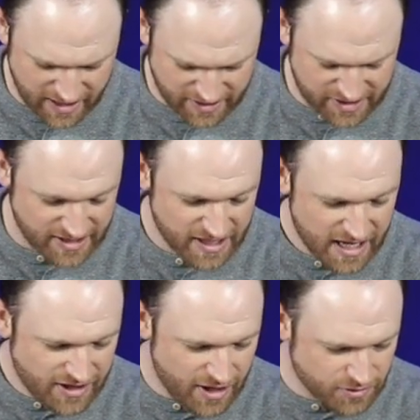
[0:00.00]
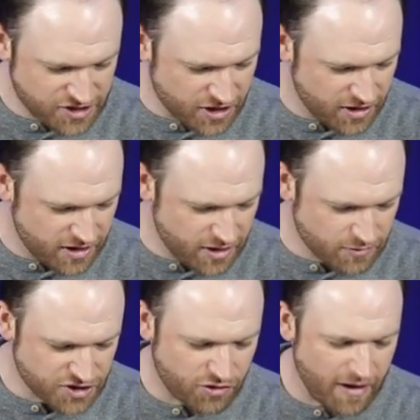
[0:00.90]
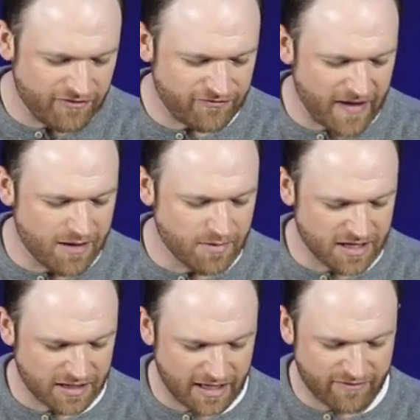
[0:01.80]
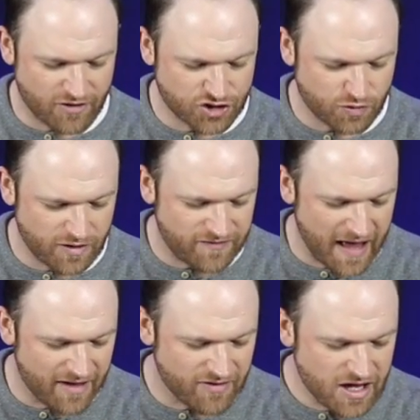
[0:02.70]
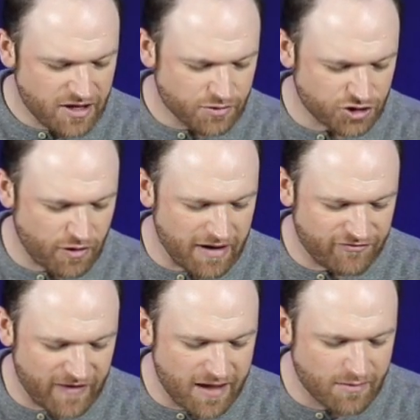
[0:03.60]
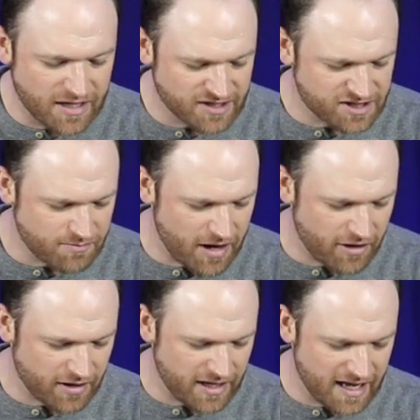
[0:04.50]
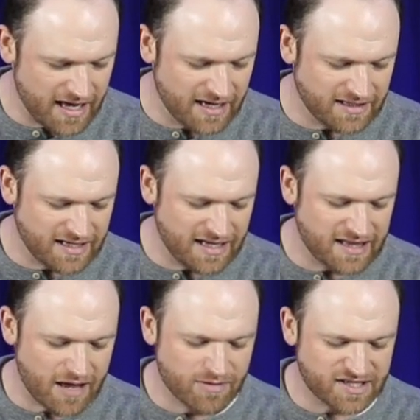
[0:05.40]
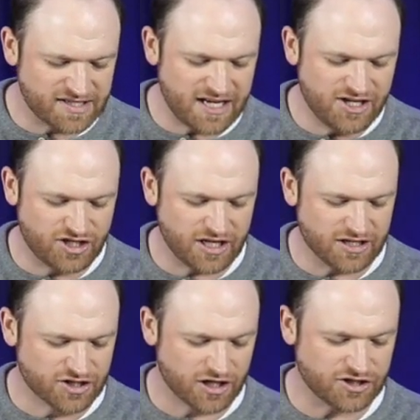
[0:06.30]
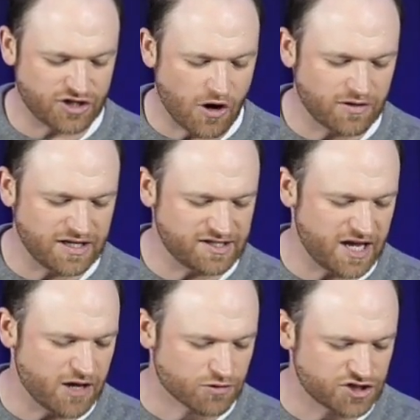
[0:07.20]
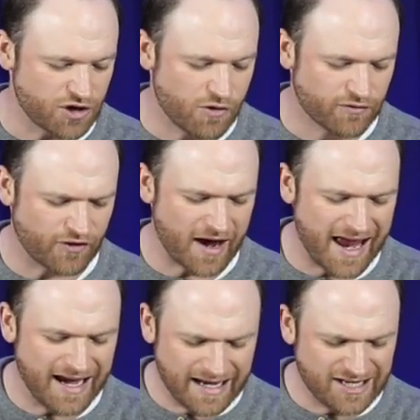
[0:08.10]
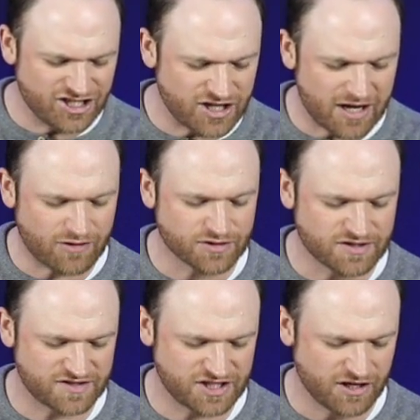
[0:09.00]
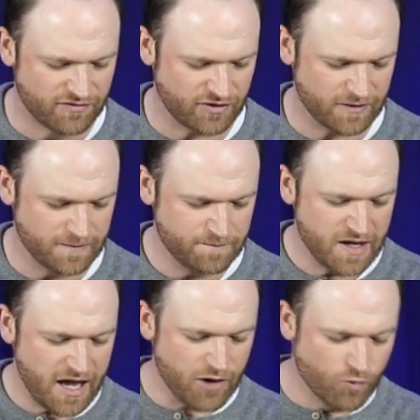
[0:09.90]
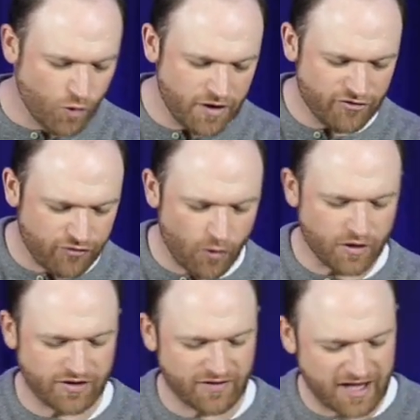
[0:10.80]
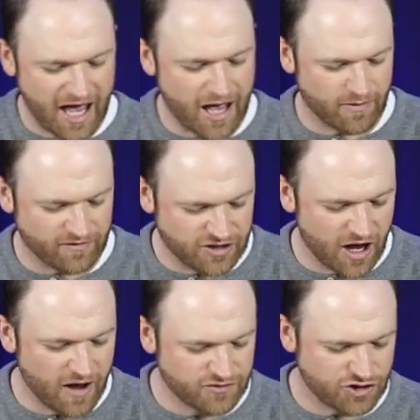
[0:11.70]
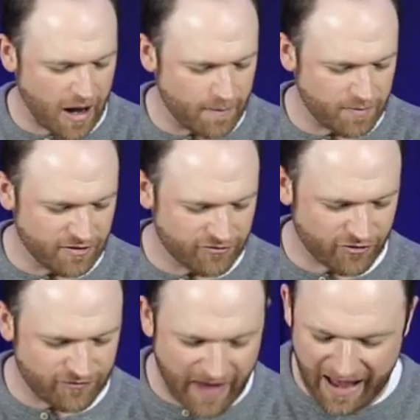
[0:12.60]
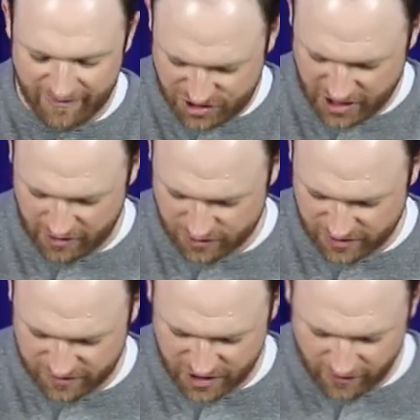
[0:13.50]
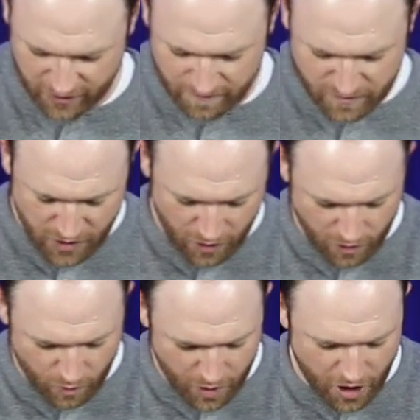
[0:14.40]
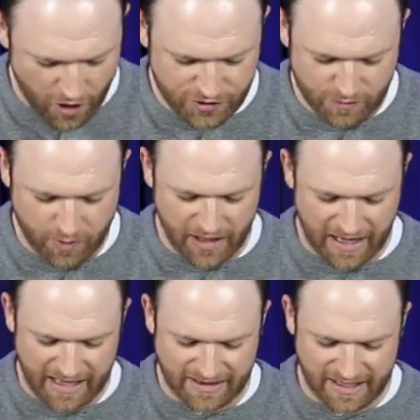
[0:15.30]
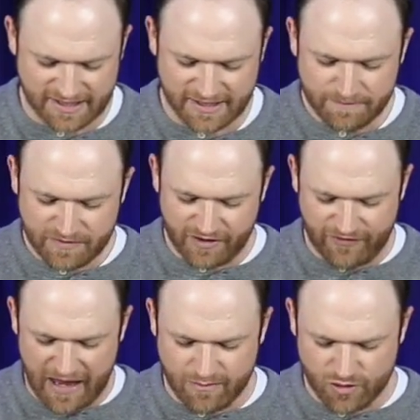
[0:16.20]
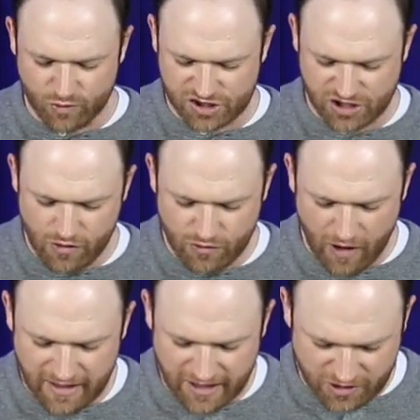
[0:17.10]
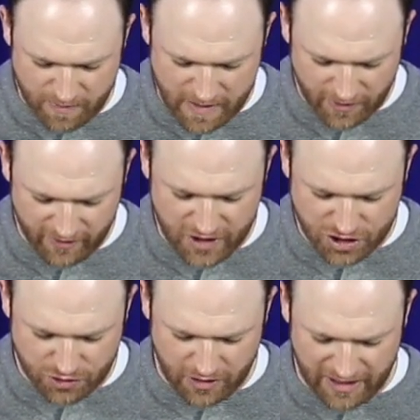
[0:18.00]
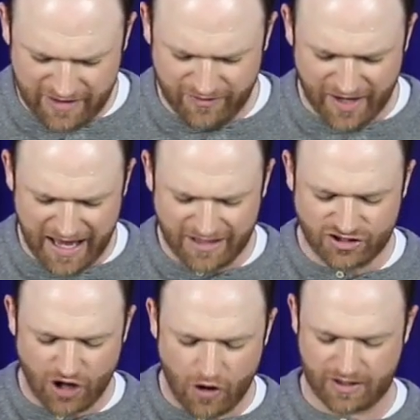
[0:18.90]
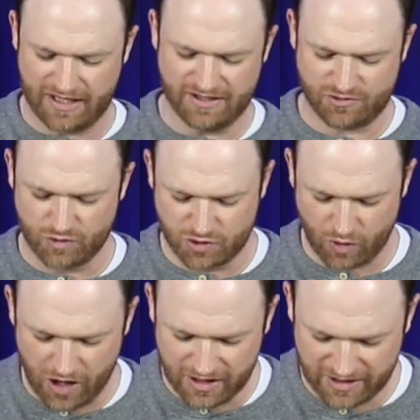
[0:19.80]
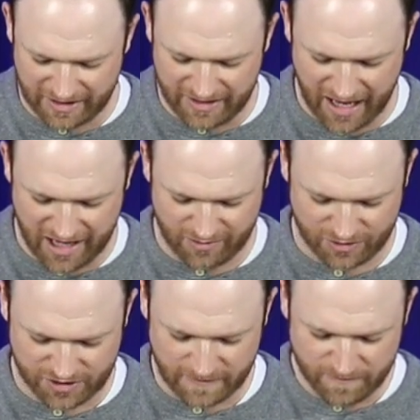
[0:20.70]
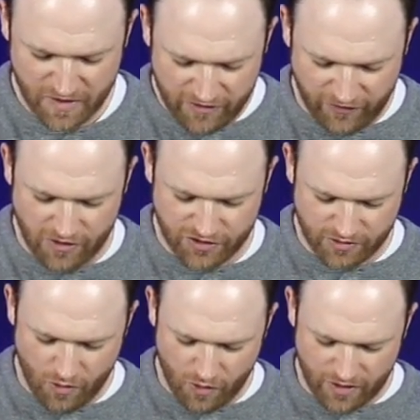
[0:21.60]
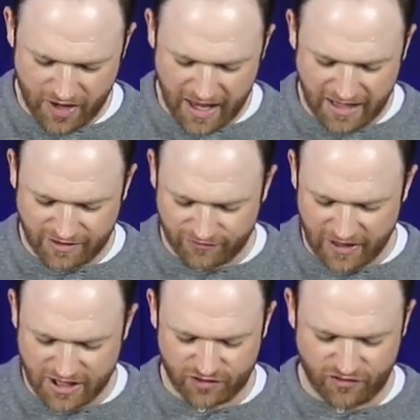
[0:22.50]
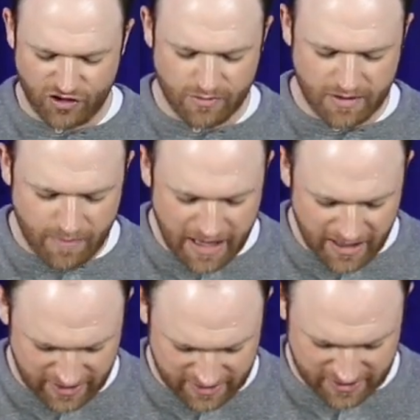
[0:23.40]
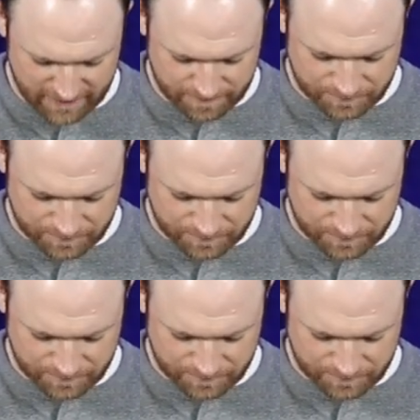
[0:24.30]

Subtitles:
And it says there was a great famine in the land. Verse 25, there was a great famine in Samaria. And indeed, they besieged it until a donkey's head was sold for 80 shekels of silver. And 1/4 of a cab of dove dropping for 5 shekels of silver. Well, one author put it like this. The famine was so great that the people of Israel even ate donkeys, which were unclean animals. Furthermore, they ate the flesh of human beings.